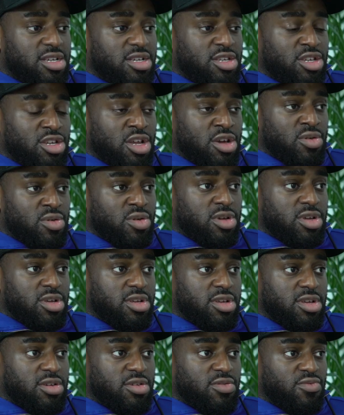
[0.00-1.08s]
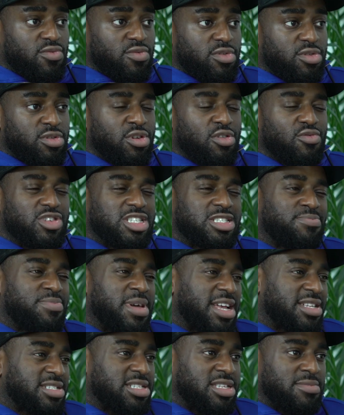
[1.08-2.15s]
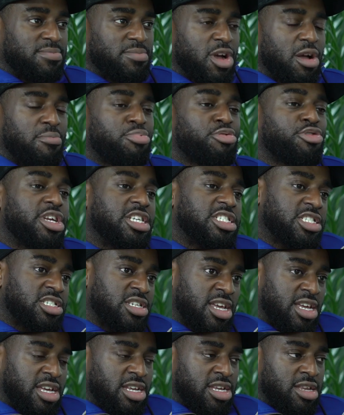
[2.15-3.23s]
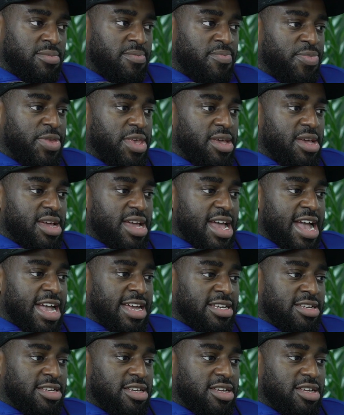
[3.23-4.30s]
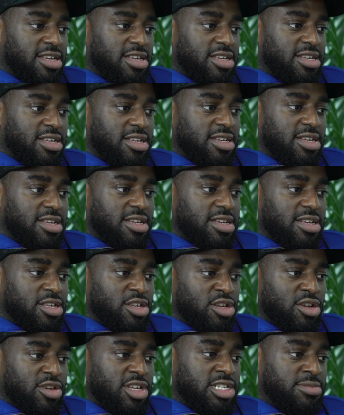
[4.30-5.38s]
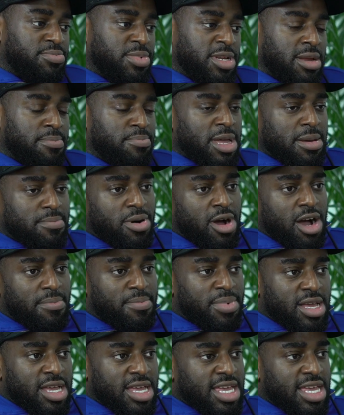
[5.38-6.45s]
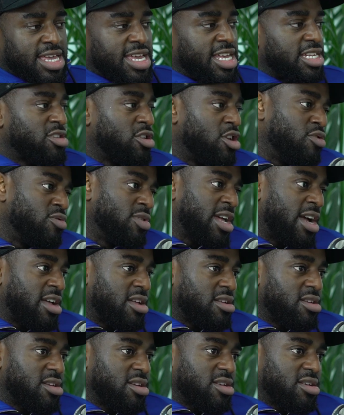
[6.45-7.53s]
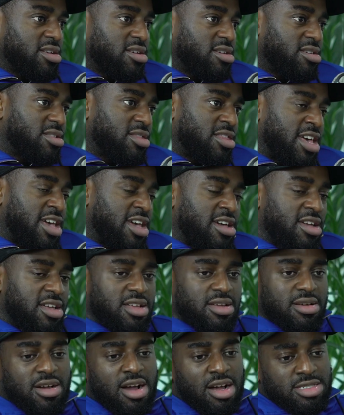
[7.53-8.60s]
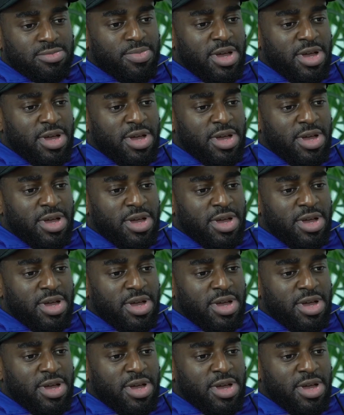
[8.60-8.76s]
not respected him, but appreciated him. And, he's been a bit part player gets loaned out there, comes